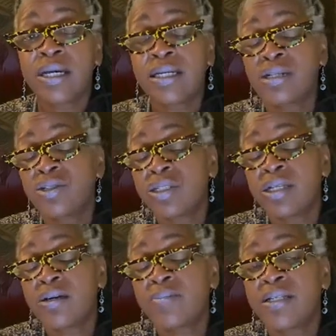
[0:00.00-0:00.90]
I can just
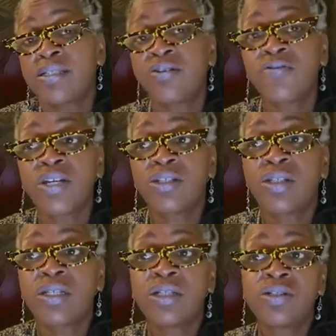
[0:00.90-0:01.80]
take myself out to
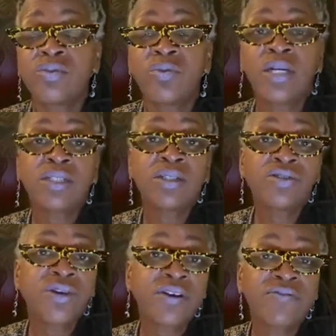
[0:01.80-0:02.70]
lunch and watch the
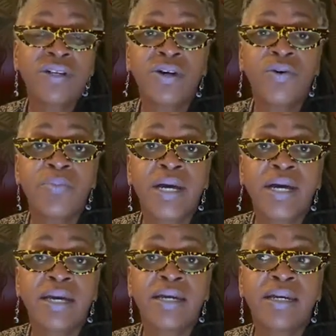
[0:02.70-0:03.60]
traffic go by,